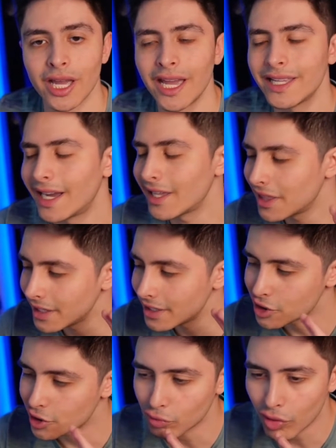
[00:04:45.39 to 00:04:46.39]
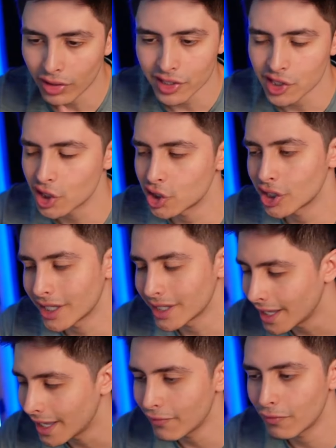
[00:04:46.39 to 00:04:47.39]
And I think it's the wrong decision in
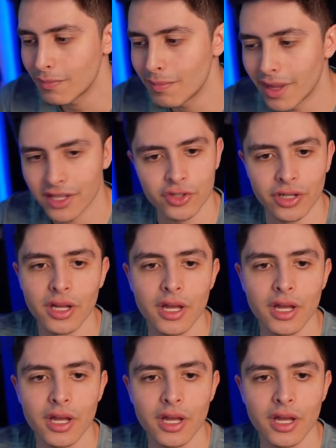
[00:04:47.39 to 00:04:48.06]
every metric.